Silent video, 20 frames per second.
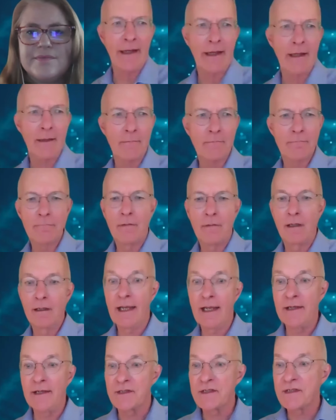
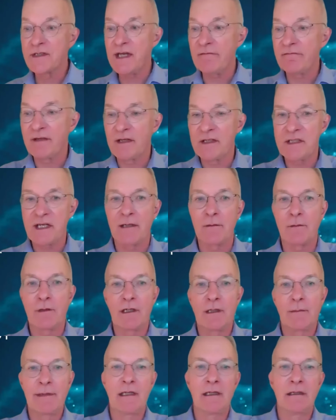It's definitely something
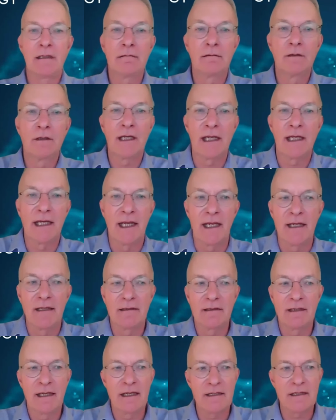we're going to be looking
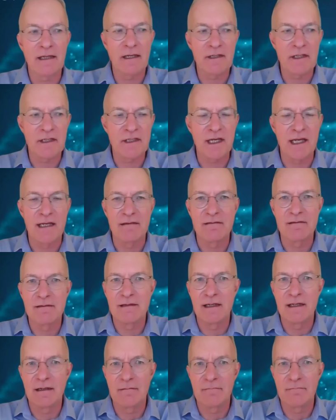at. As I said,
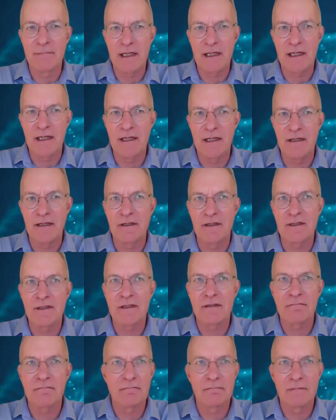MYC
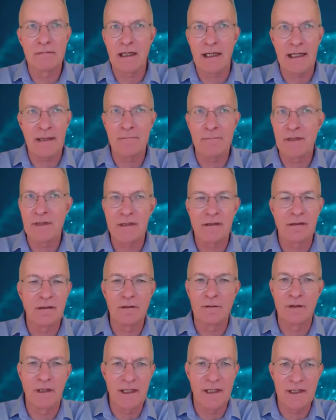is
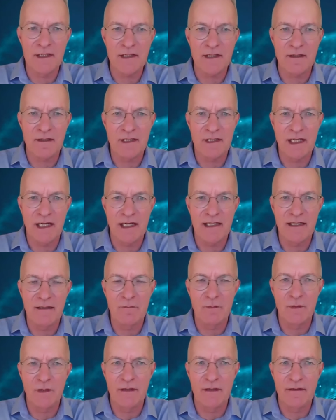absolutely
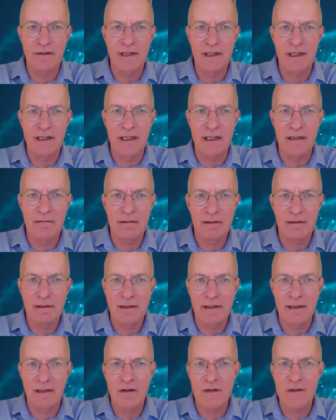associated with the
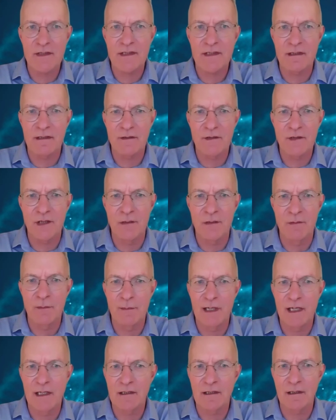hostile
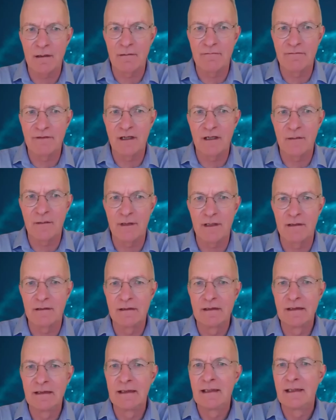tumor
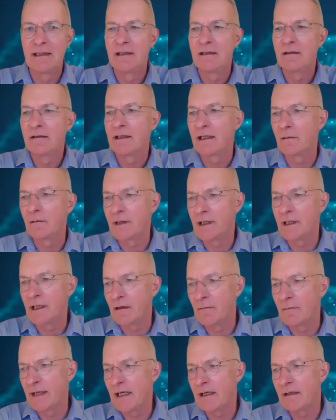microenvironment. We
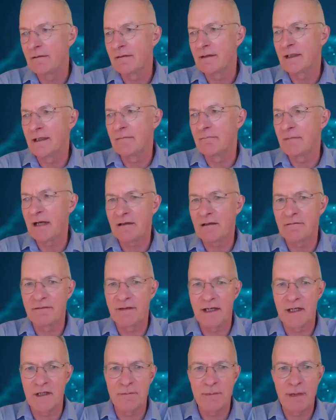know about the
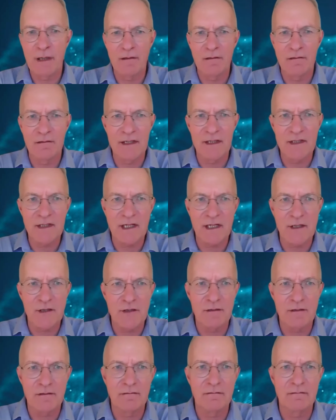macrophage
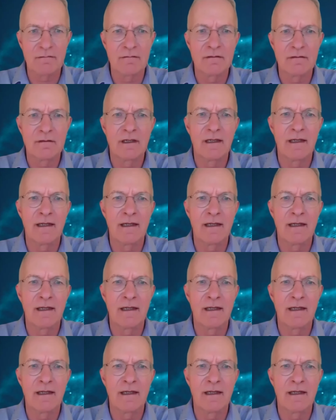polarization.